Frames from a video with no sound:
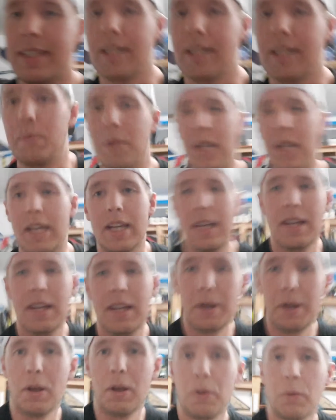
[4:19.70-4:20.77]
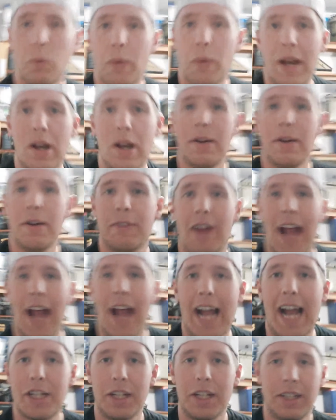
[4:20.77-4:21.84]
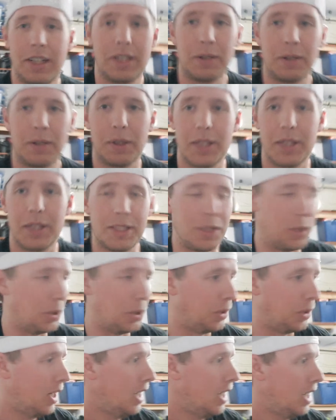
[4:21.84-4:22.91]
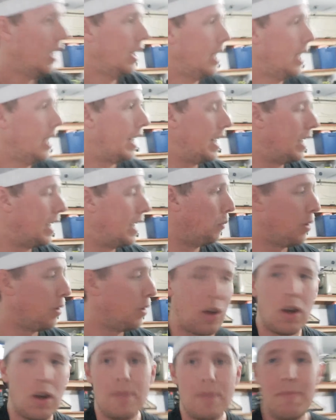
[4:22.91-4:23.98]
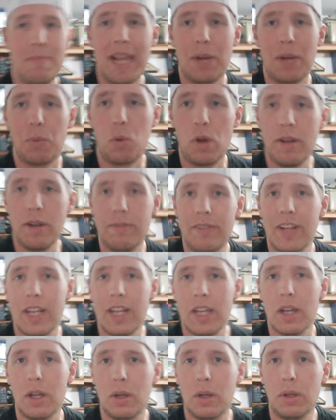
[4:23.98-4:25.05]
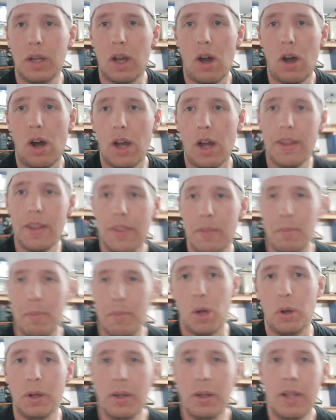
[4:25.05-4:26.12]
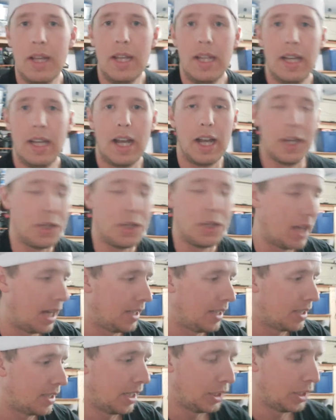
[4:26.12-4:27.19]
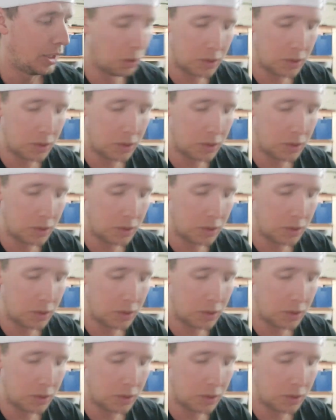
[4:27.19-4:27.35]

going to be raring for action here really soon. We've already made one video on the boat. You guys can go